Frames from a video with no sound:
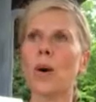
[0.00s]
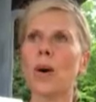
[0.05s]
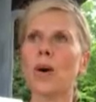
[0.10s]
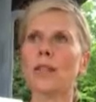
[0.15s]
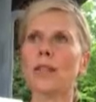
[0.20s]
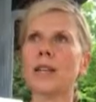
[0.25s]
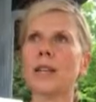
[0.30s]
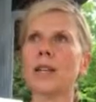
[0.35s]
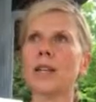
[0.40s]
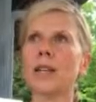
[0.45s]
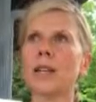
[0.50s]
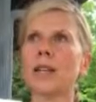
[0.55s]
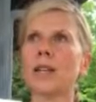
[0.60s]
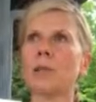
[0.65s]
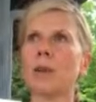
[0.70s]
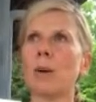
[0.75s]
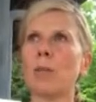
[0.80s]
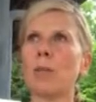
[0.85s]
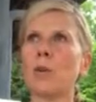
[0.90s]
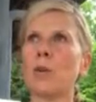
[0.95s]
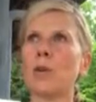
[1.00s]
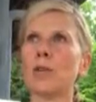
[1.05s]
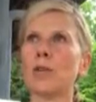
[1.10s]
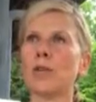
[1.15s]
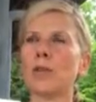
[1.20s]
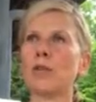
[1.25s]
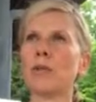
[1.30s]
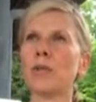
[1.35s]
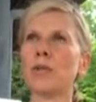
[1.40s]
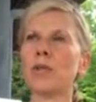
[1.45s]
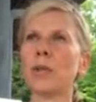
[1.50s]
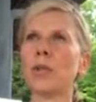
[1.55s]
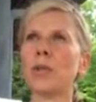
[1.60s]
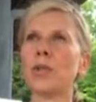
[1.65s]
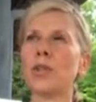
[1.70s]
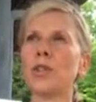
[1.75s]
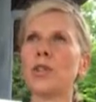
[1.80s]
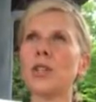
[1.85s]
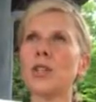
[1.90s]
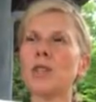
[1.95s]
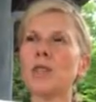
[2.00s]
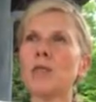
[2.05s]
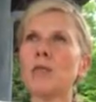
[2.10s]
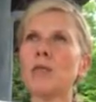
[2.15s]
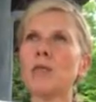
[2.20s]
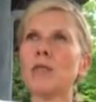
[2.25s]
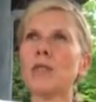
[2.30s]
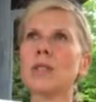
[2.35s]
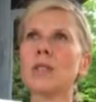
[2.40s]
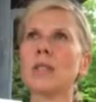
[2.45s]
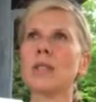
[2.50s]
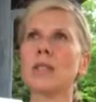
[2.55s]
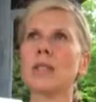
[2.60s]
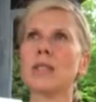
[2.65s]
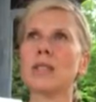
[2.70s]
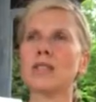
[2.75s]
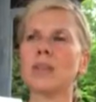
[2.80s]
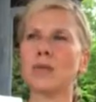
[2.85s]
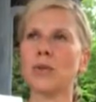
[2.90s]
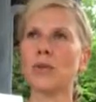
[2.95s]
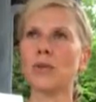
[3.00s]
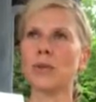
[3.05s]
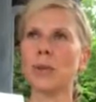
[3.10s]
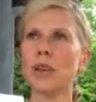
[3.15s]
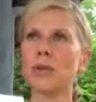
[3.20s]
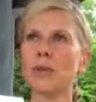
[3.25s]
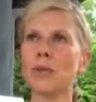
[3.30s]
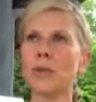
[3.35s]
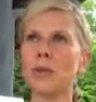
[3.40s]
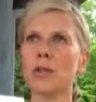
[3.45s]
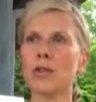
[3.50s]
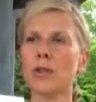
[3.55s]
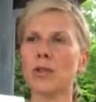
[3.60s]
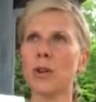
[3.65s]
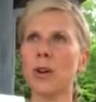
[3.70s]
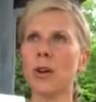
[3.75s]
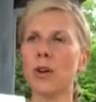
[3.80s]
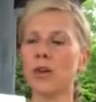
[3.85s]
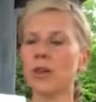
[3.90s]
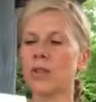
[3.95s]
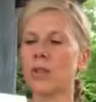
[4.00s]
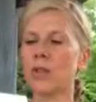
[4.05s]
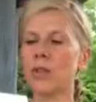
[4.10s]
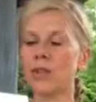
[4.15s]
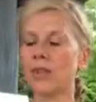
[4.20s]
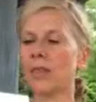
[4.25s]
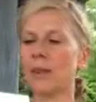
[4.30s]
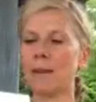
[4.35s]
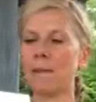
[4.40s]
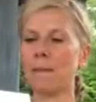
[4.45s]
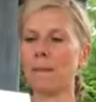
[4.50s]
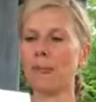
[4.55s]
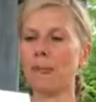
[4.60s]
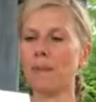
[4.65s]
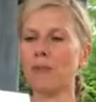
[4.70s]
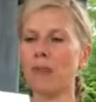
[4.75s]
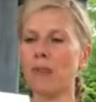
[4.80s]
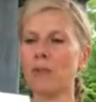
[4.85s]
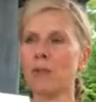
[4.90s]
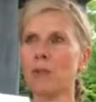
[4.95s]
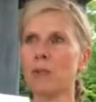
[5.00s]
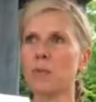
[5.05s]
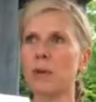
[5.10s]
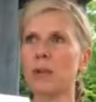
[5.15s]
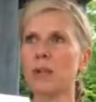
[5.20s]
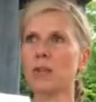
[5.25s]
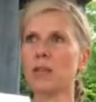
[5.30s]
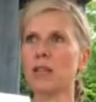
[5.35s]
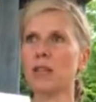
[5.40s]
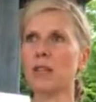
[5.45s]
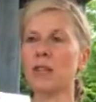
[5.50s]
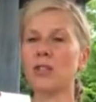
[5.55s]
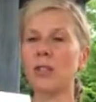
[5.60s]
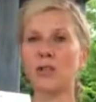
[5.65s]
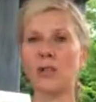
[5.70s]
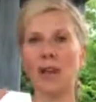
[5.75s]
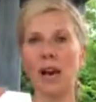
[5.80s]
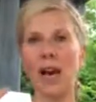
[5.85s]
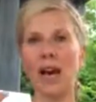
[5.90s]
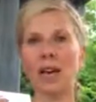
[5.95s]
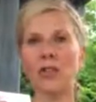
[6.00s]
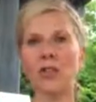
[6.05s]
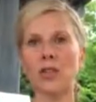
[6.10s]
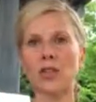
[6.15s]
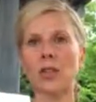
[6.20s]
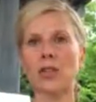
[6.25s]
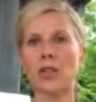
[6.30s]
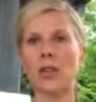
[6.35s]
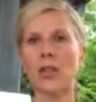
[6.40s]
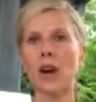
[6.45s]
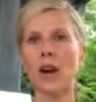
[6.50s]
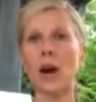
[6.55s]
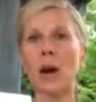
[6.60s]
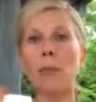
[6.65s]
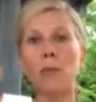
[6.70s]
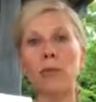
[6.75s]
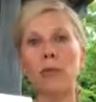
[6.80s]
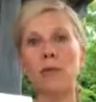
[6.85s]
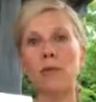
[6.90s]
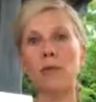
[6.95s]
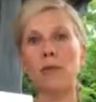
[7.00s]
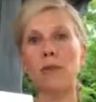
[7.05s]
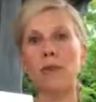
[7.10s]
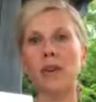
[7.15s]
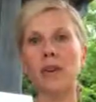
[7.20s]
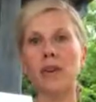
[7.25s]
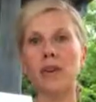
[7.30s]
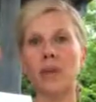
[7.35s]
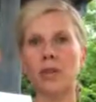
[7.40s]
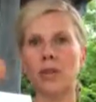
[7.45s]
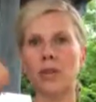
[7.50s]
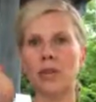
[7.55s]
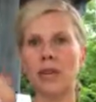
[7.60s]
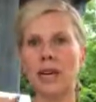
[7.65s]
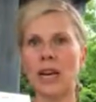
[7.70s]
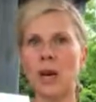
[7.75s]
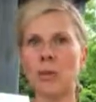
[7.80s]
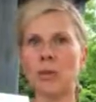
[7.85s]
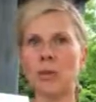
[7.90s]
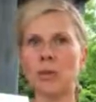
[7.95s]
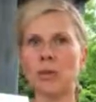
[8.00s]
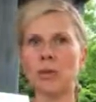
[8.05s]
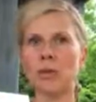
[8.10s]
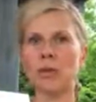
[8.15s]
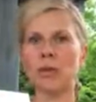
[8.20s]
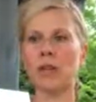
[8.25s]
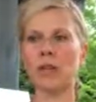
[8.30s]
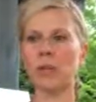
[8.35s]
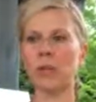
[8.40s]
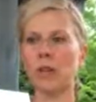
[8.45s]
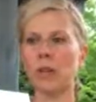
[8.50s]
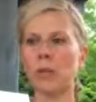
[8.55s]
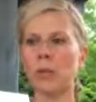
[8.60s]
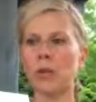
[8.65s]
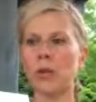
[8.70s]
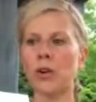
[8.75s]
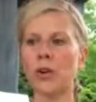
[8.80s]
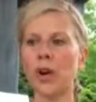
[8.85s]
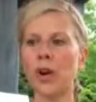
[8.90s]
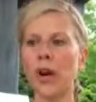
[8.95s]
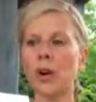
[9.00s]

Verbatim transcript: I'll tell you a little bit more sort of if we were to use these different flavors, so our different um, flavors, but using their different actions. So the upward moving or the downward moving or inward or